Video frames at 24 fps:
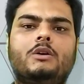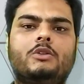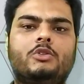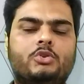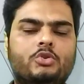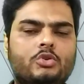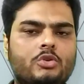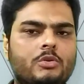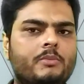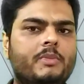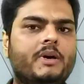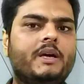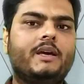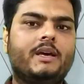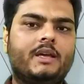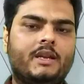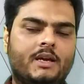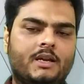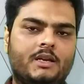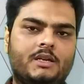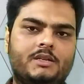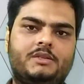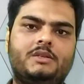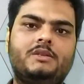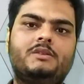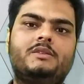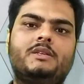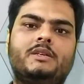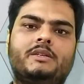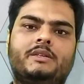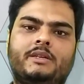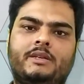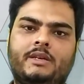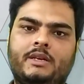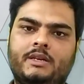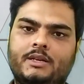Through my analysis
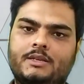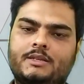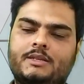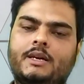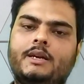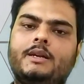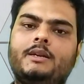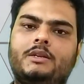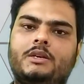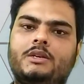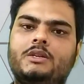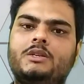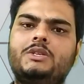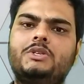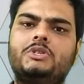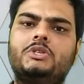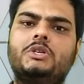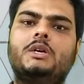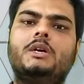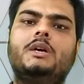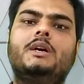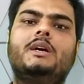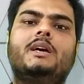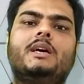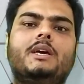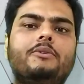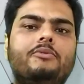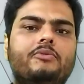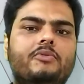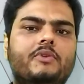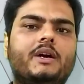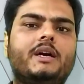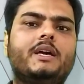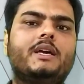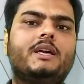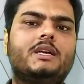as a data scientist,
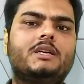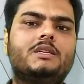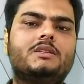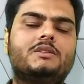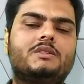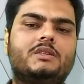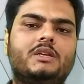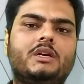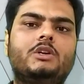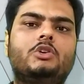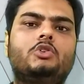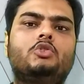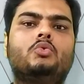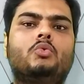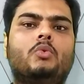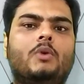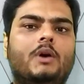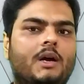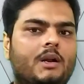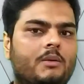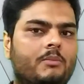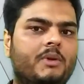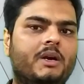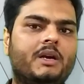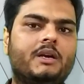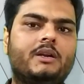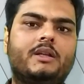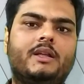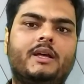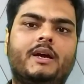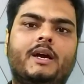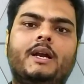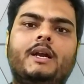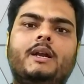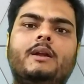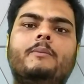if I can say to Walmart
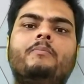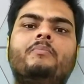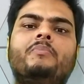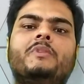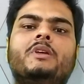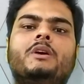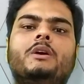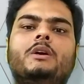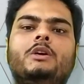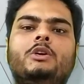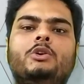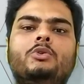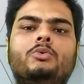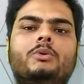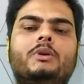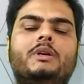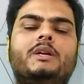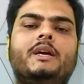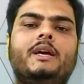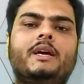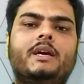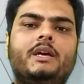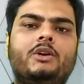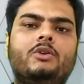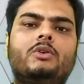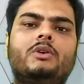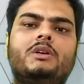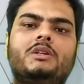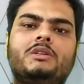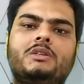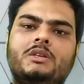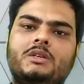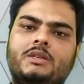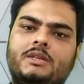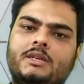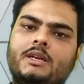that you take your
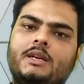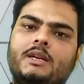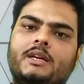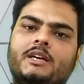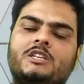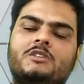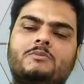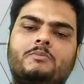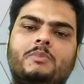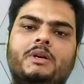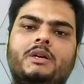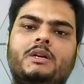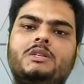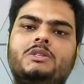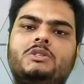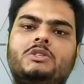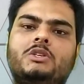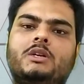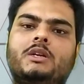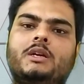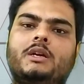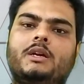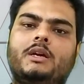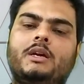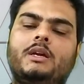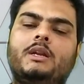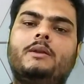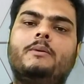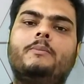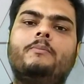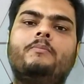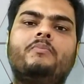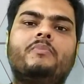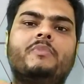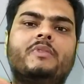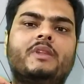digital expenditure
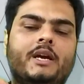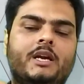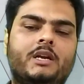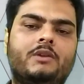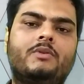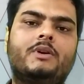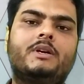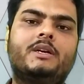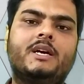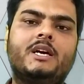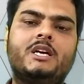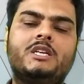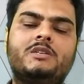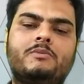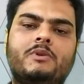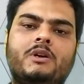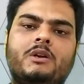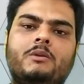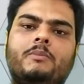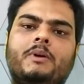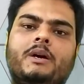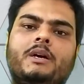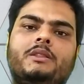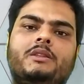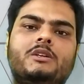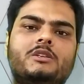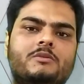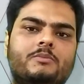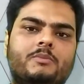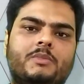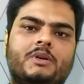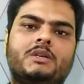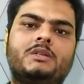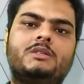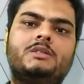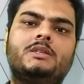in advertisement by this
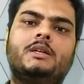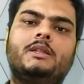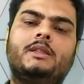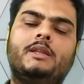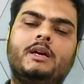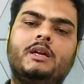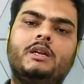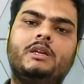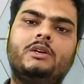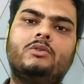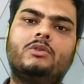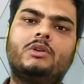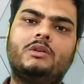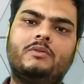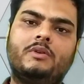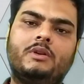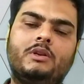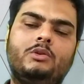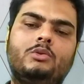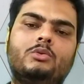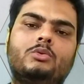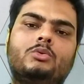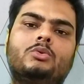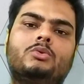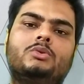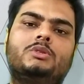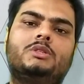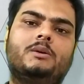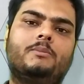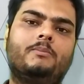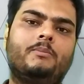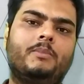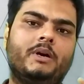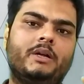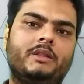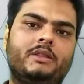much and then your revenue goes
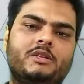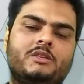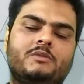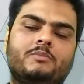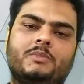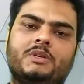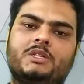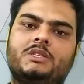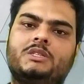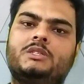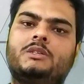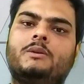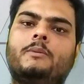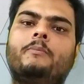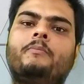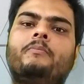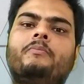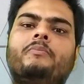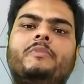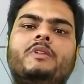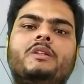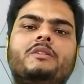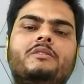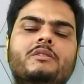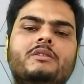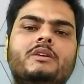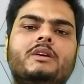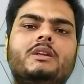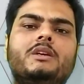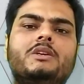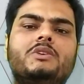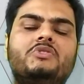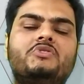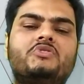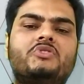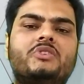up by this much, this is
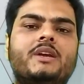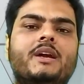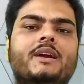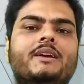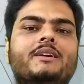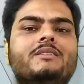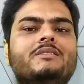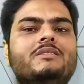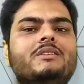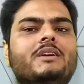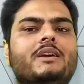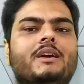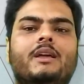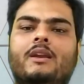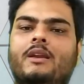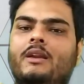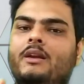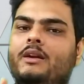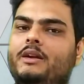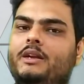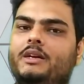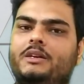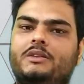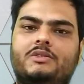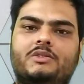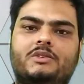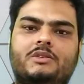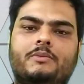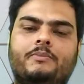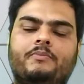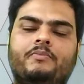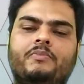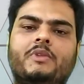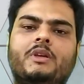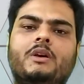an strategic analytics.